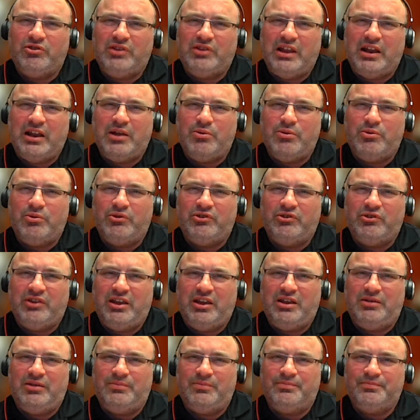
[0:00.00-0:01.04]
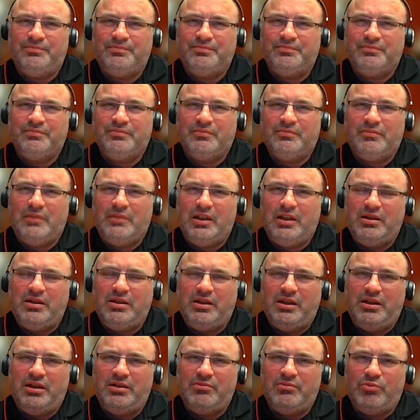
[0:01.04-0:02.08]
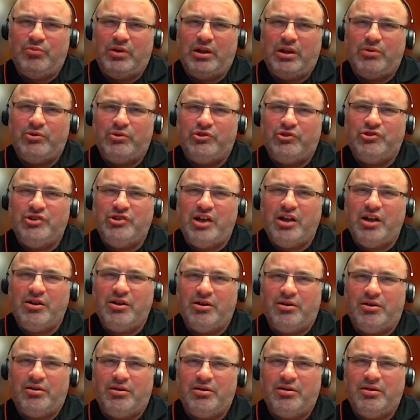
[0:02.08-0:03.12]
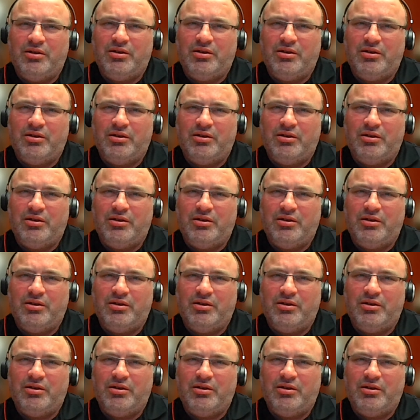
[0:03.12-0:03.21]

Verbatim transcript: that I was in and and when I was younger,